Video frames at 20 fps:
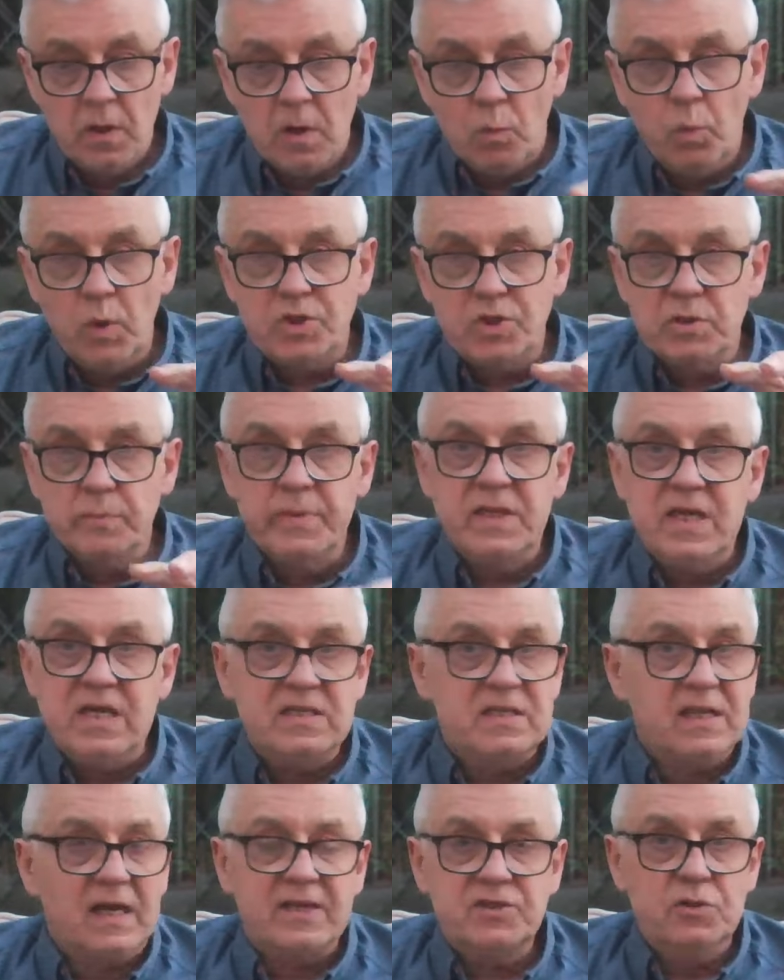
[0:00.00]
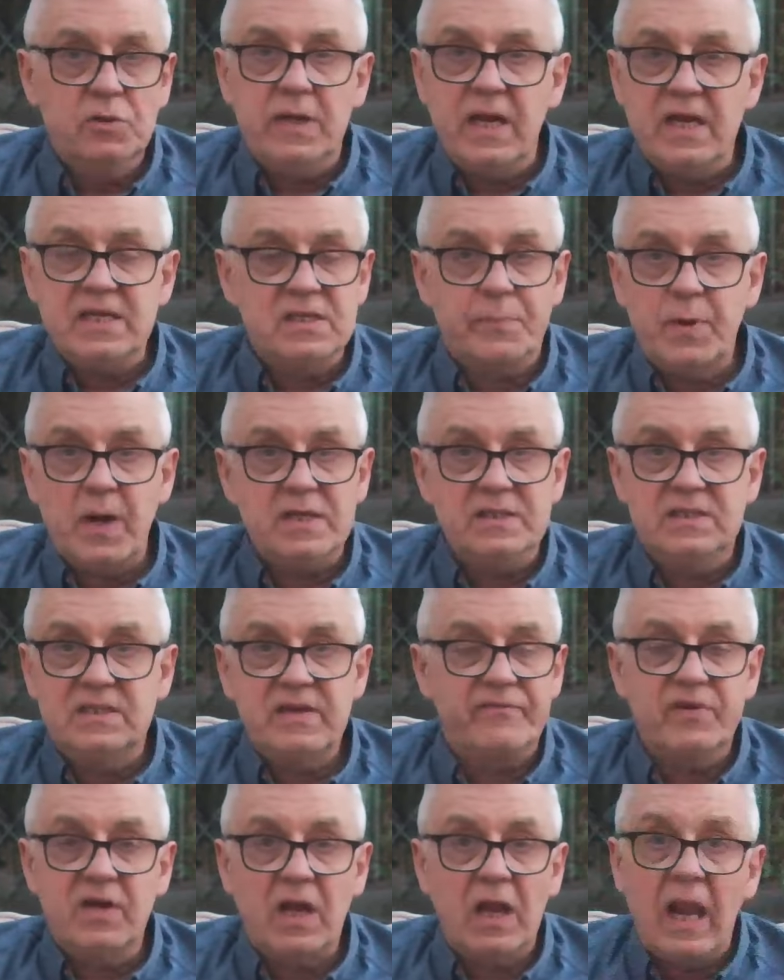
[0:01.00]
With some of these, the last two days, the prices
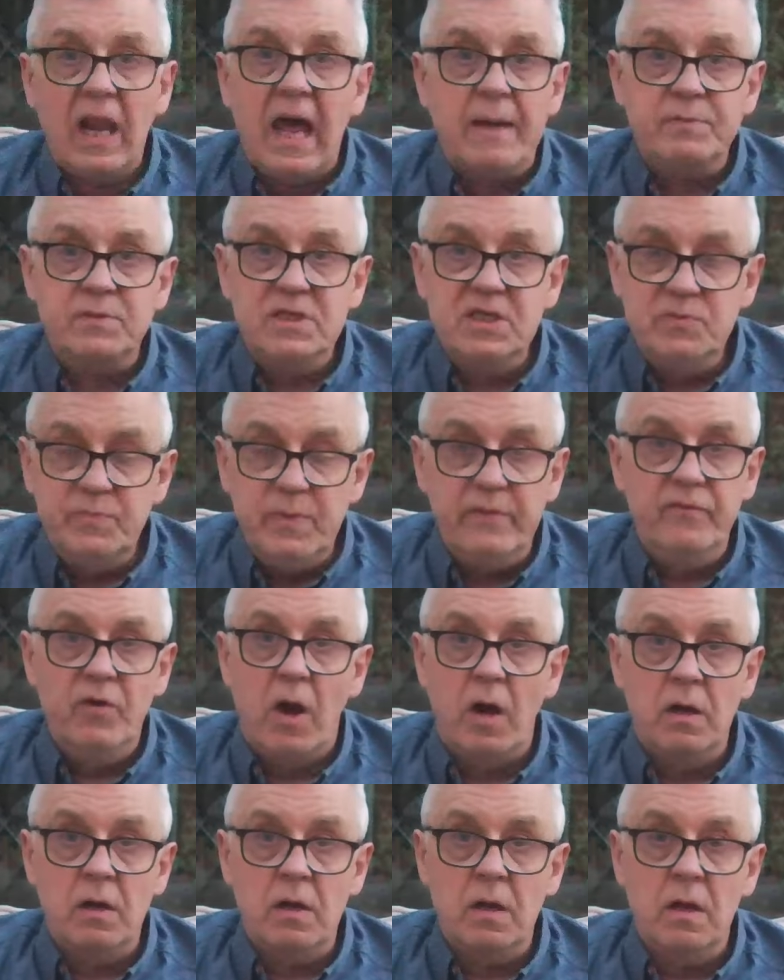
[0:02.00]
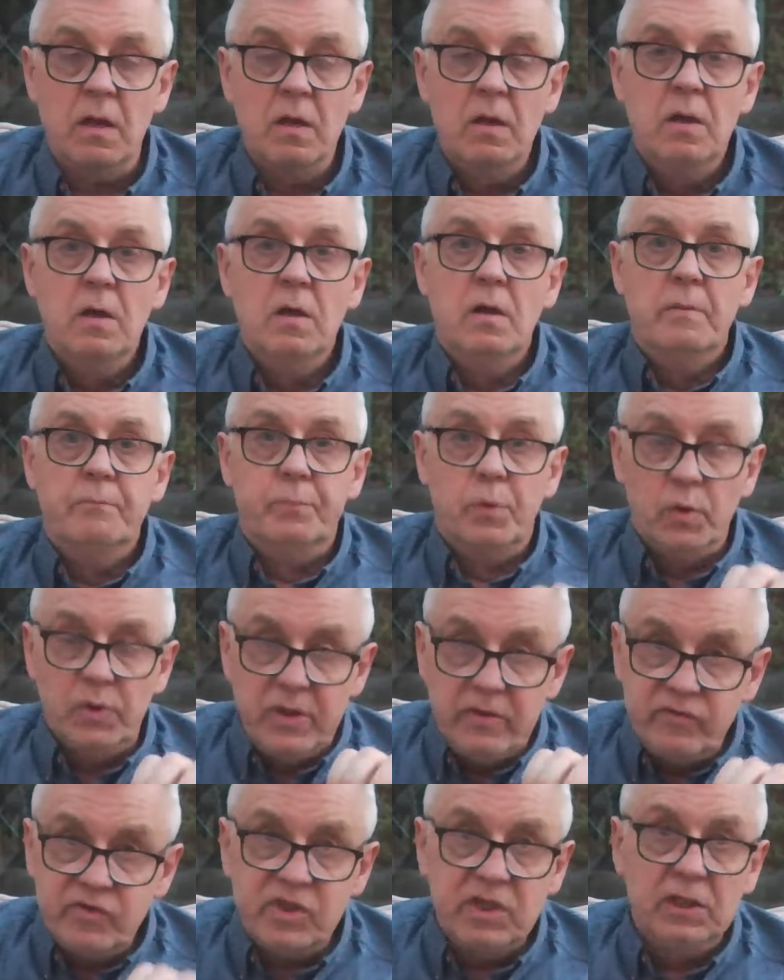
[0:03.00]
haven't collapsed. He's been wrong, but
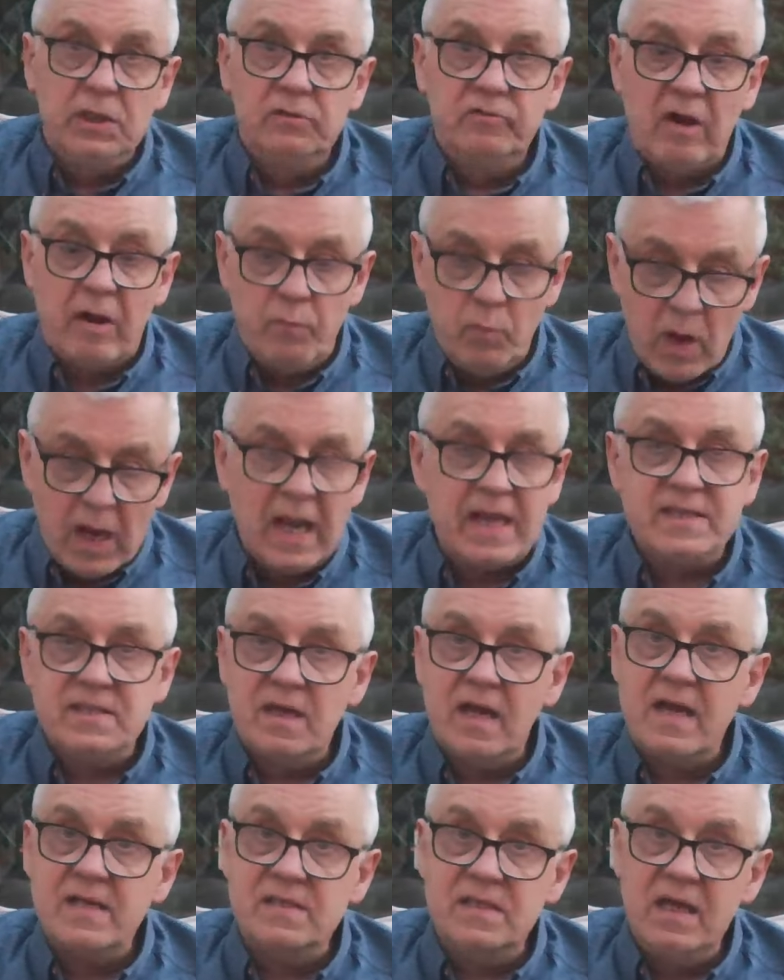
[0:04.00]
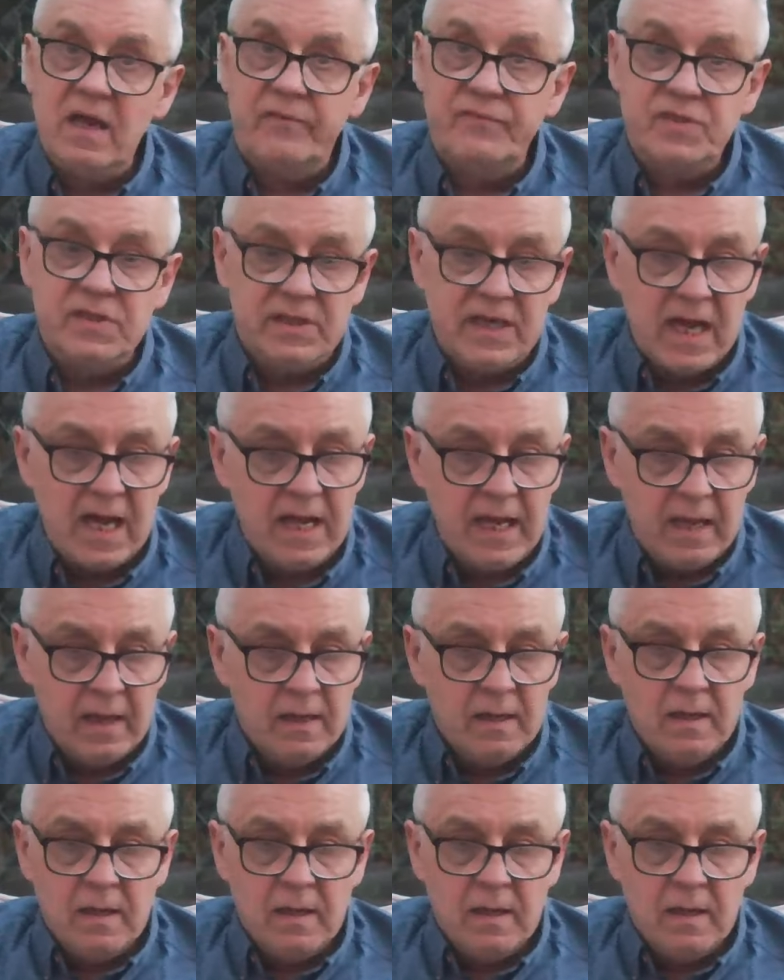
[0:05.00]
they've still run well as as they have today.